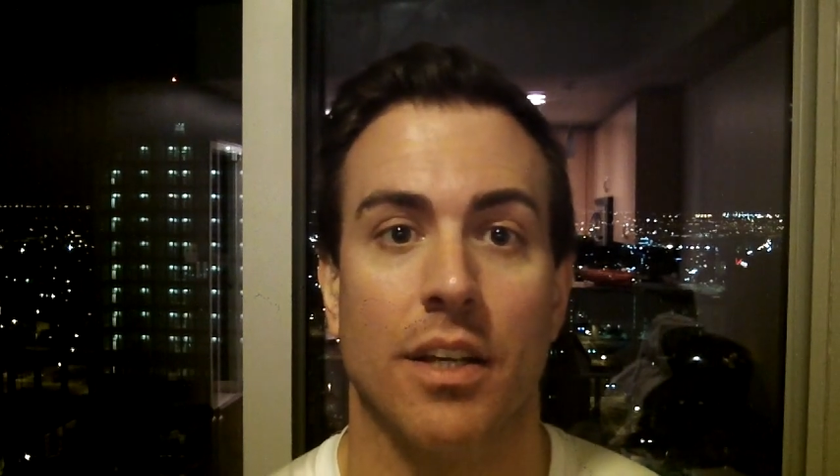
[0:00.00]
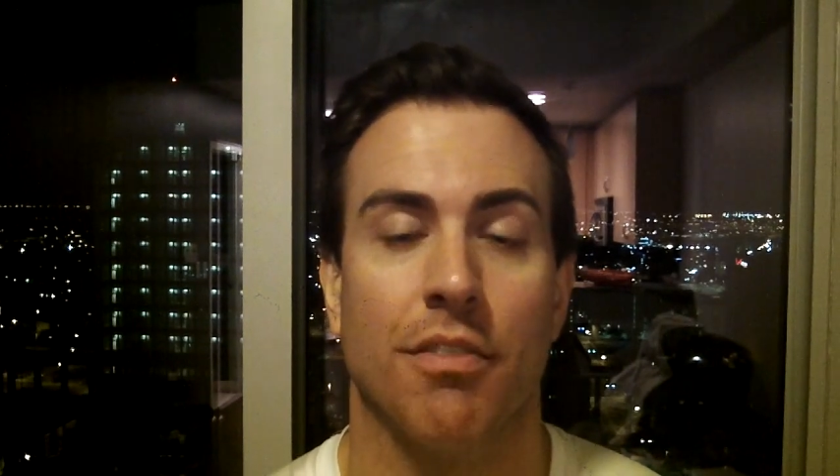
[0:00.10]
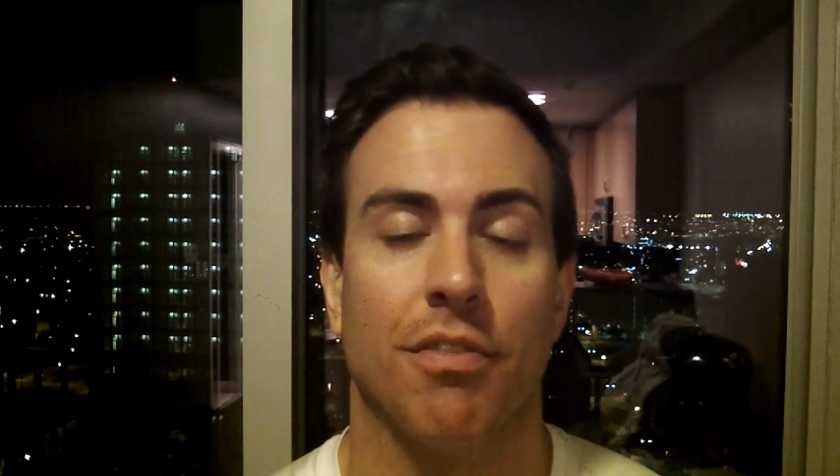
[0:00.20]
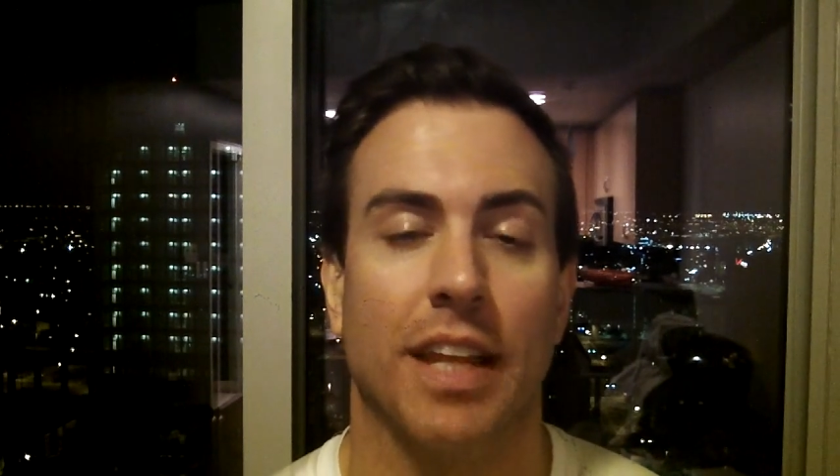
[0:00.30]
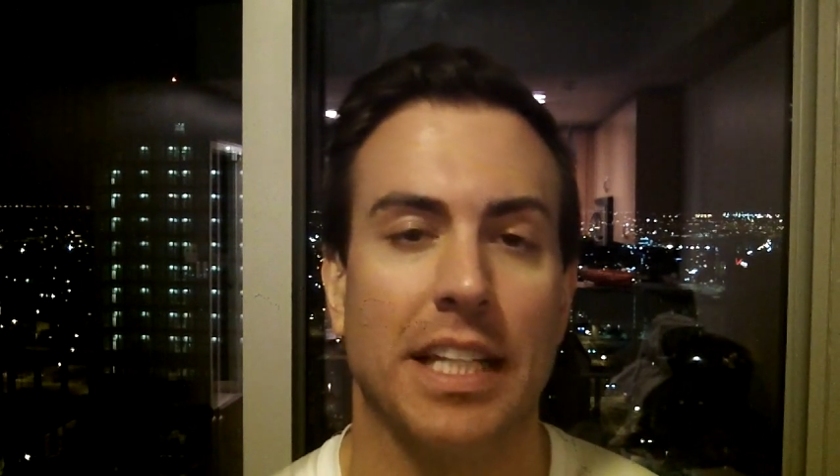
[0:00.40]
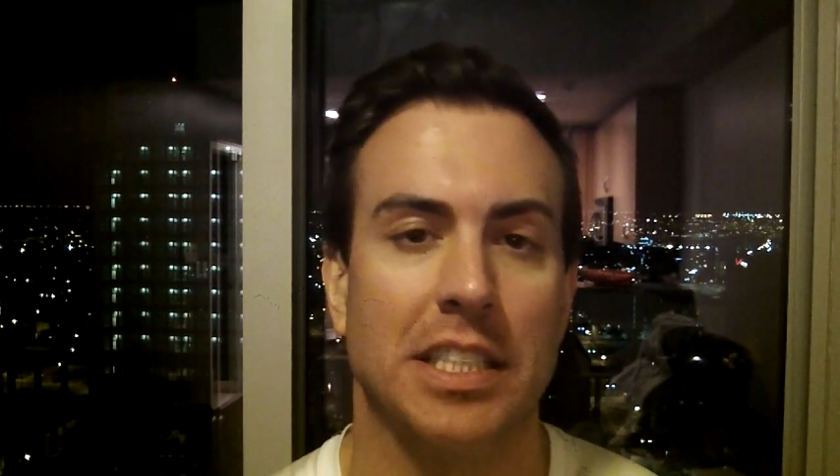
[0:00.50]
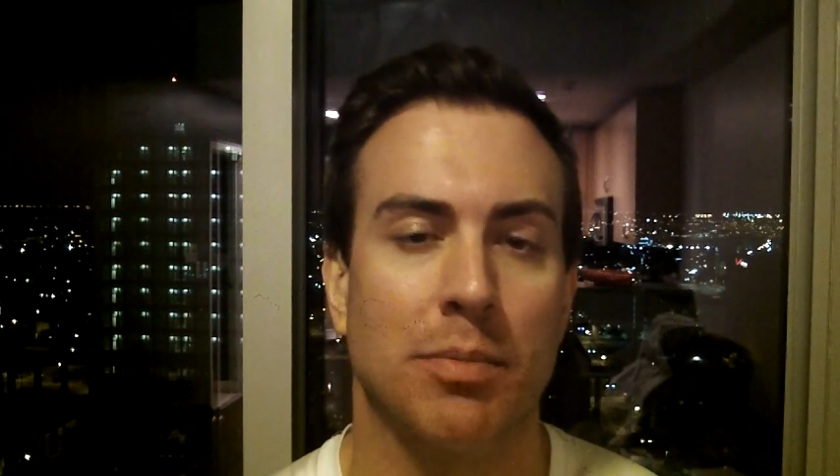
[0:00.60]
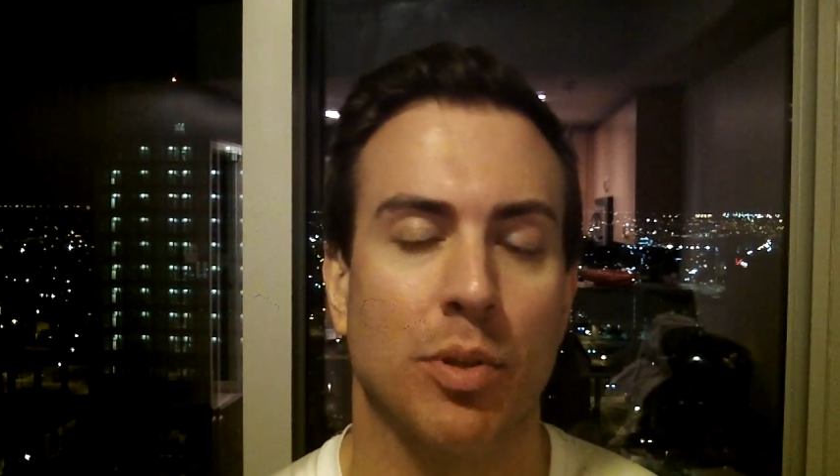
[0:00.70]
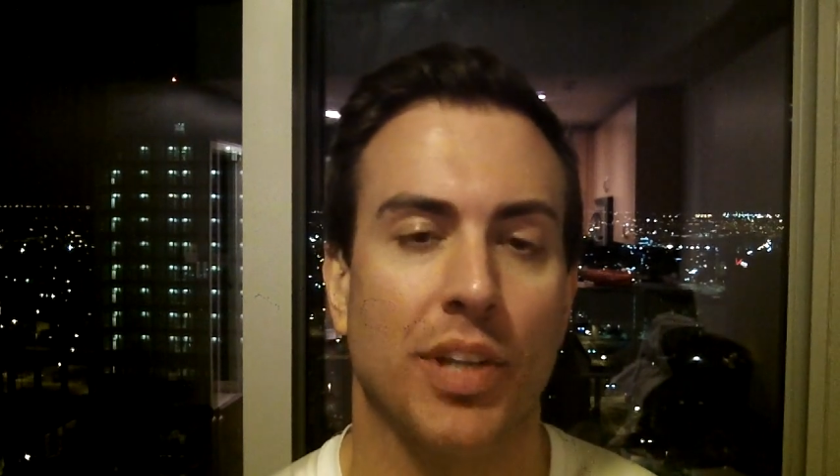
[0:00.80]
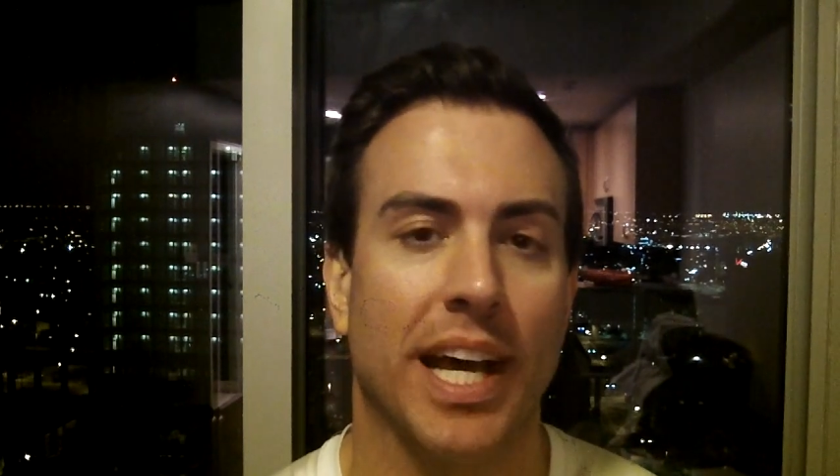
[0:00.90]

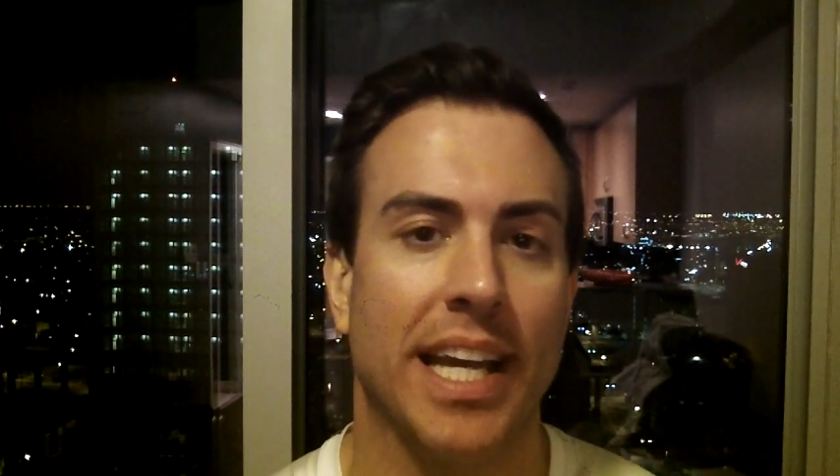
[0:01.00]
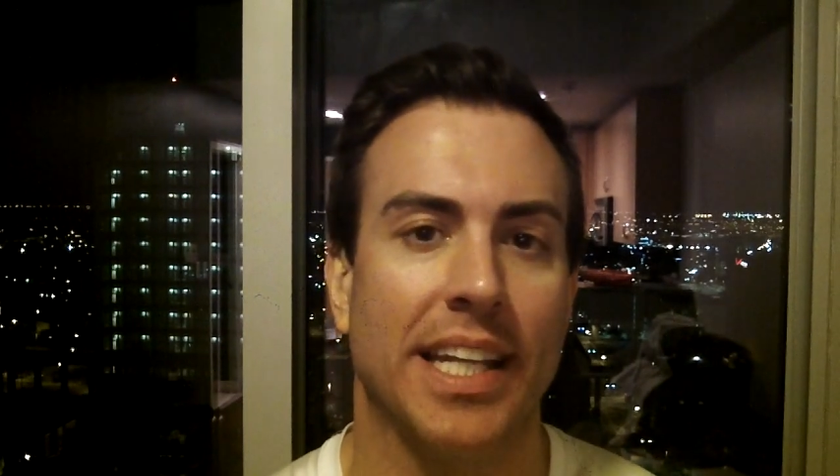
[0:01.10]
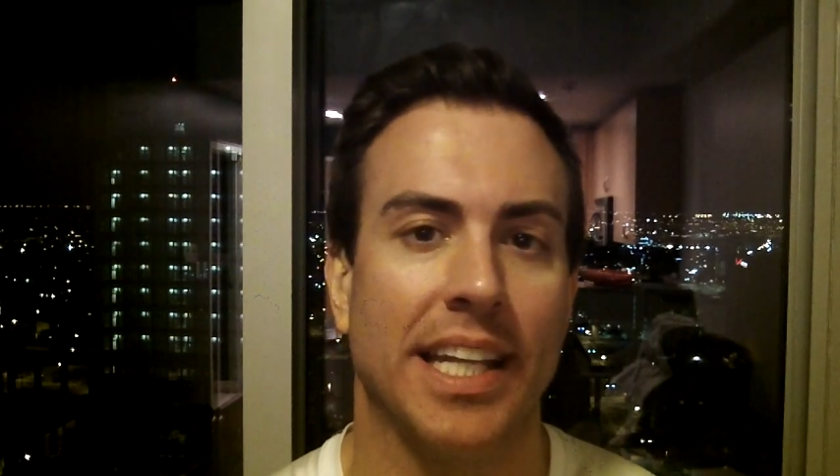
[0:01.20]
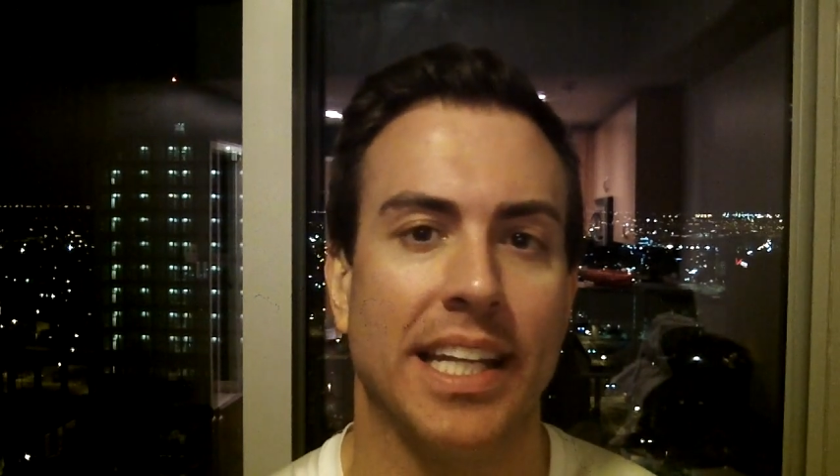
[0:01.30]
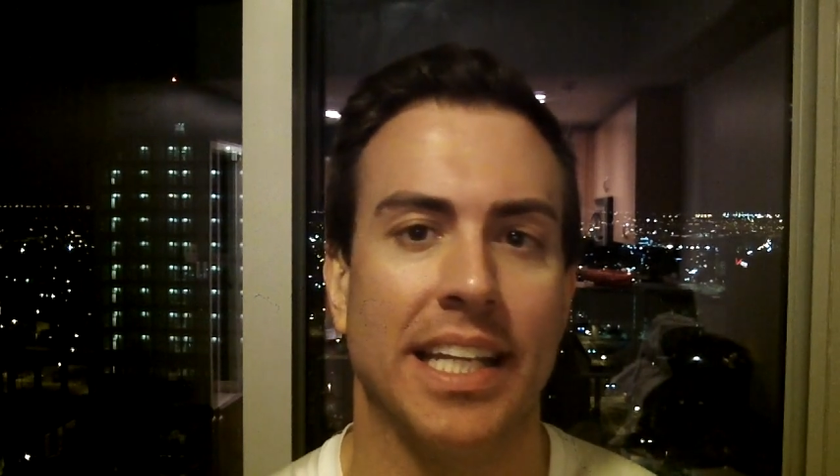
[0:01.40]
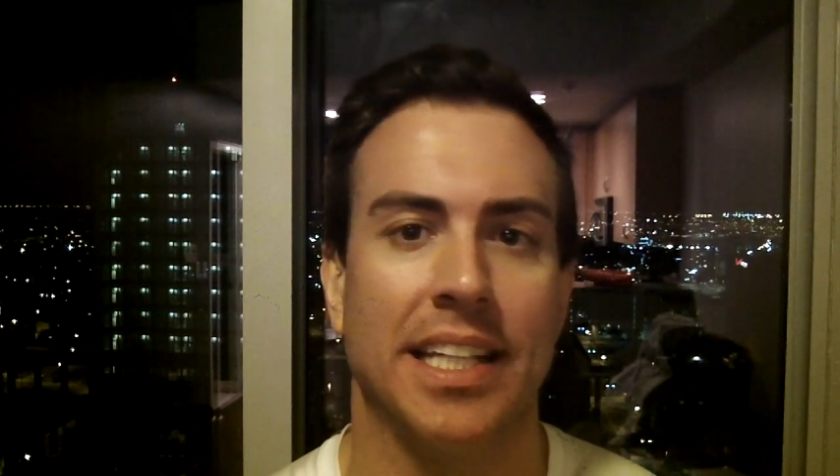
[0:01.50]
Flexible dieting